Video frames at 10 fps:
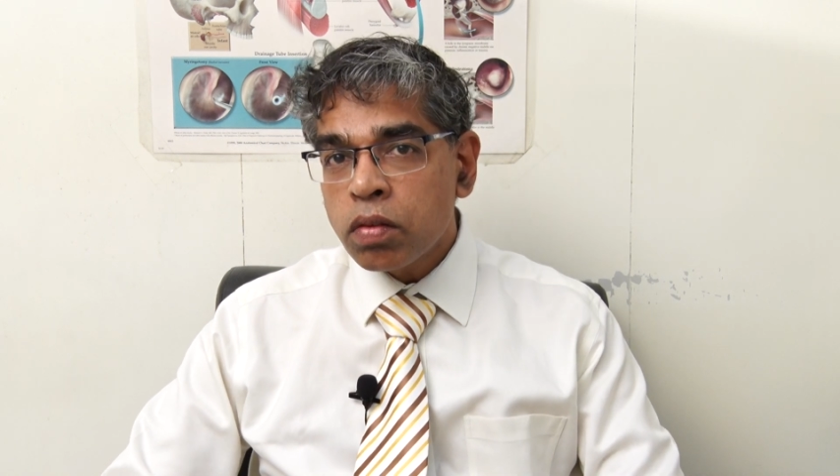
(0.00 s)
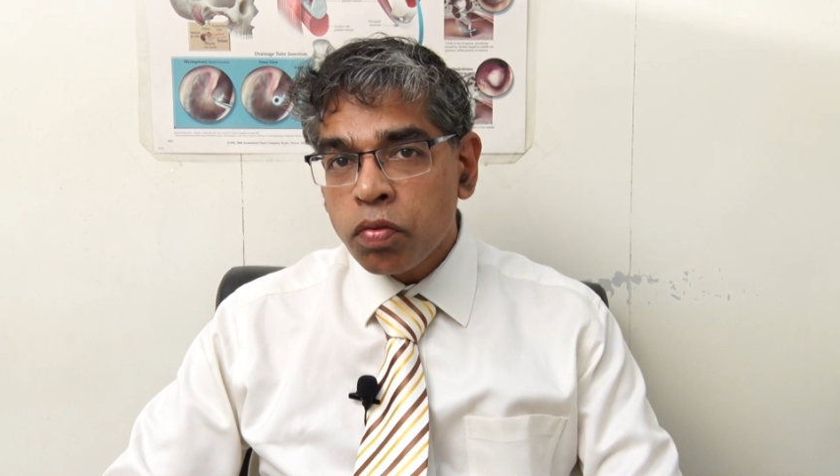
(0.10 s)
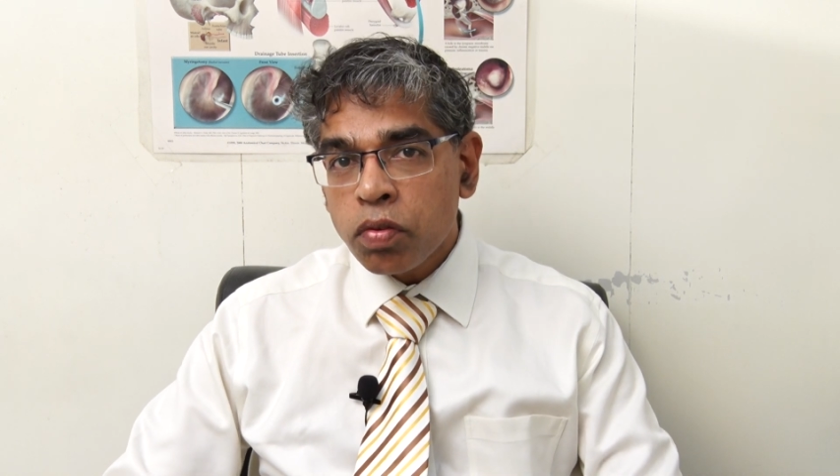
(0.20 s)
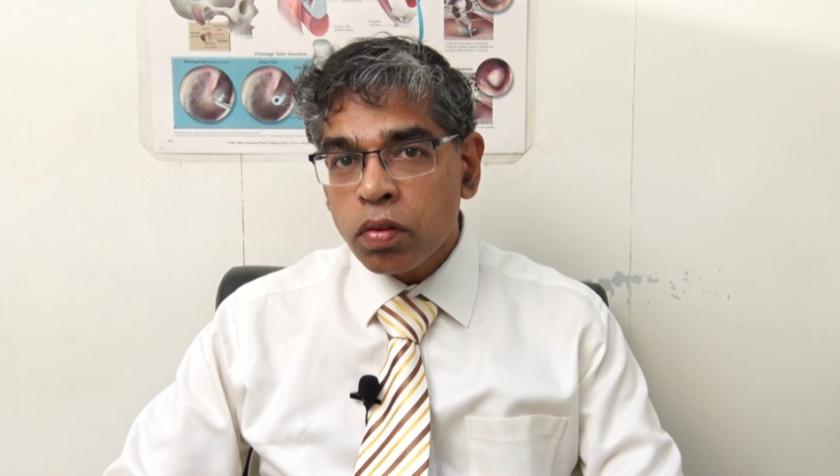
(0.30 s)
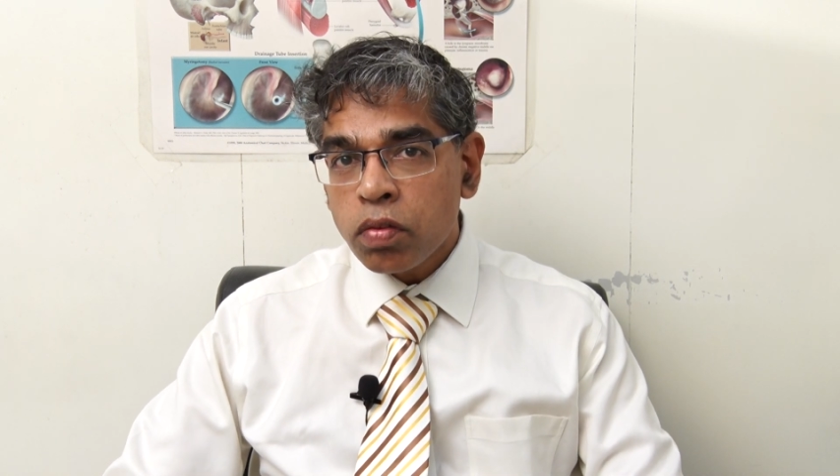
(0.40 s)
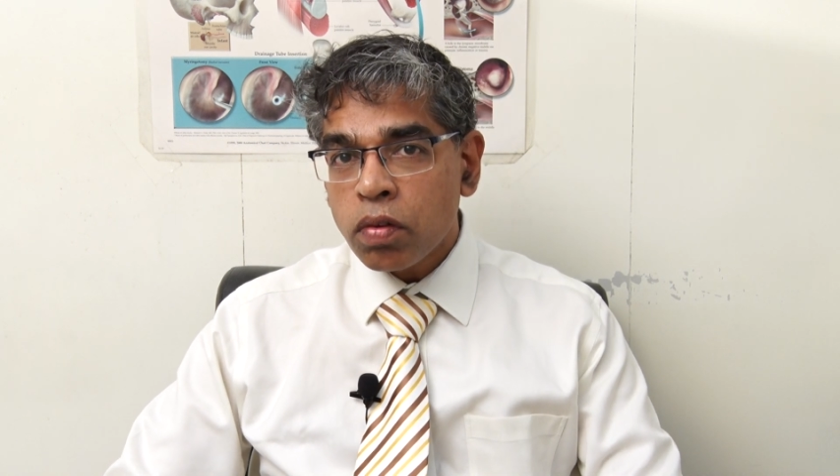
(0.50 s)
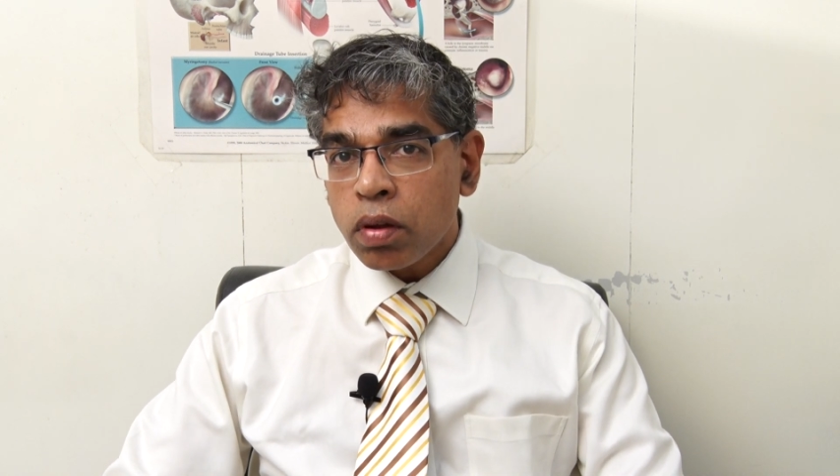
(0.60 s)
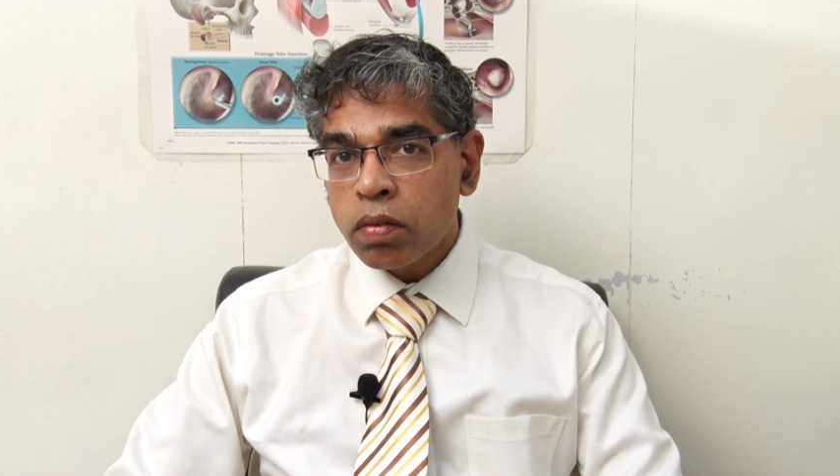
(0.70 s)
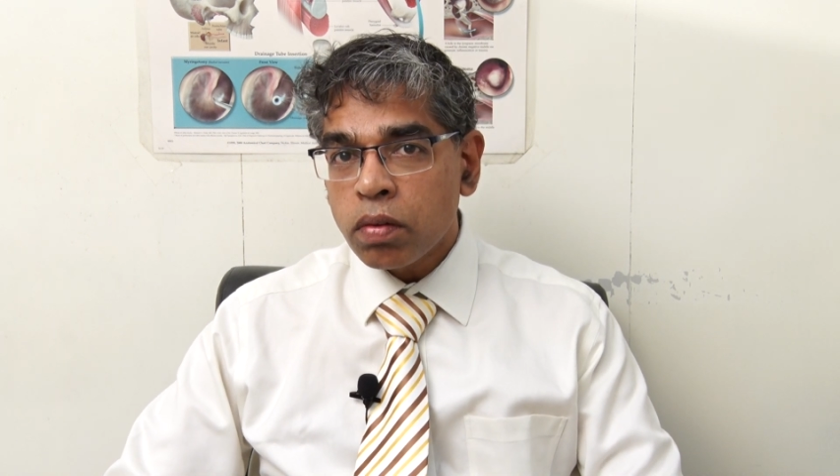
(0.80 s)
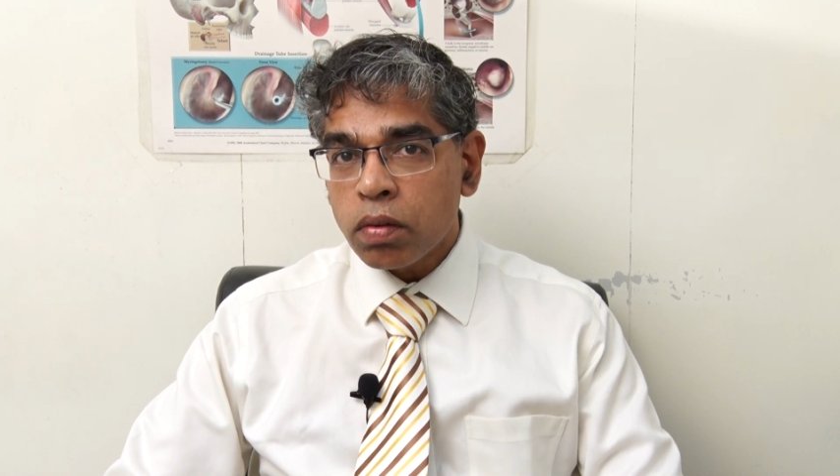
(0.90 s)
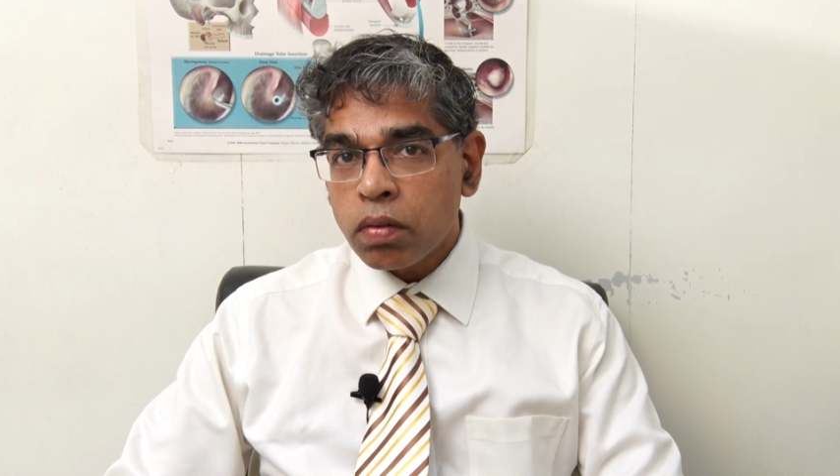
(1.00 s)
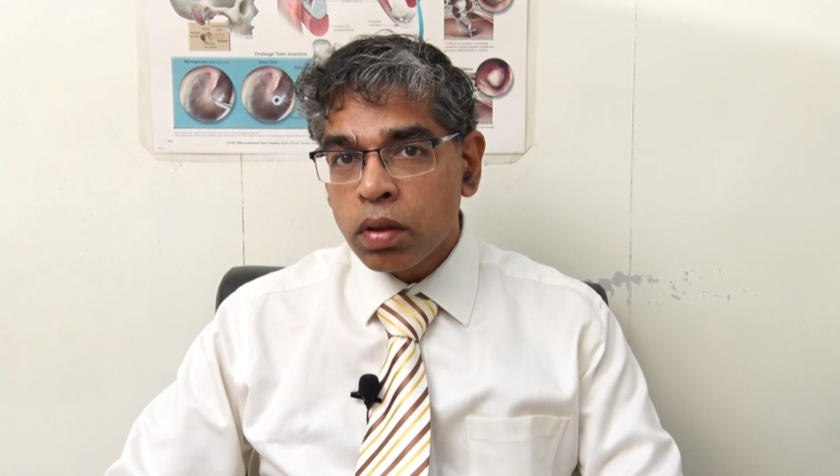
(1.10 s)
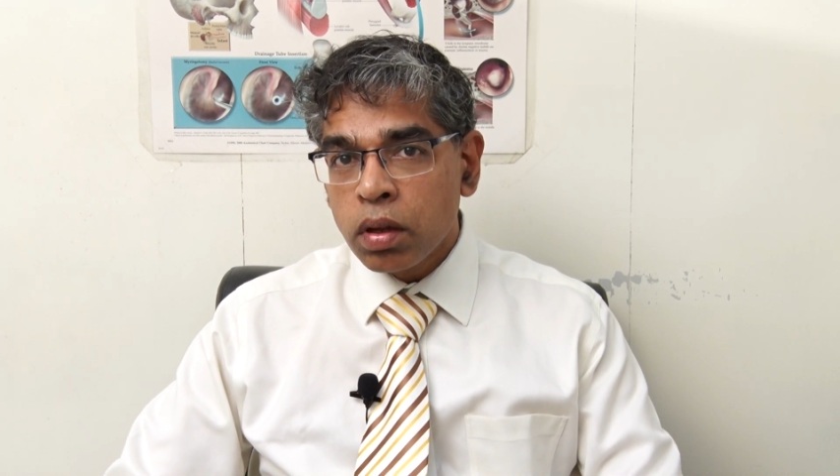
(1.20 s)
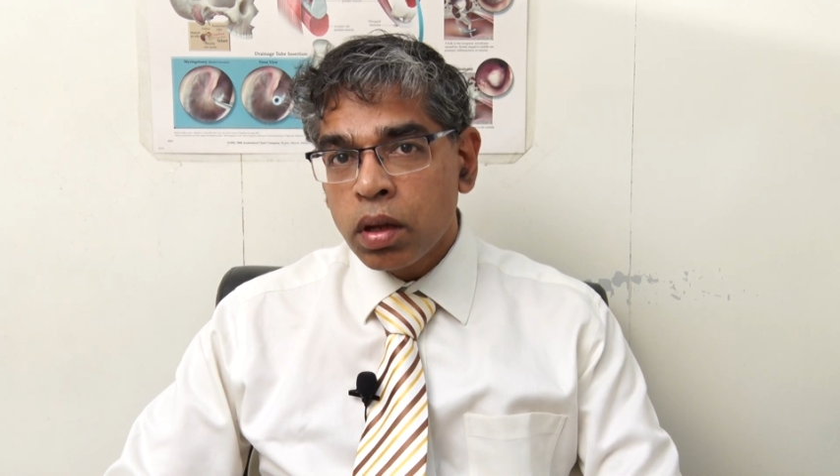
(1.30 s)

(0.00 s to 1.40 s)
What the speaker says: different structures.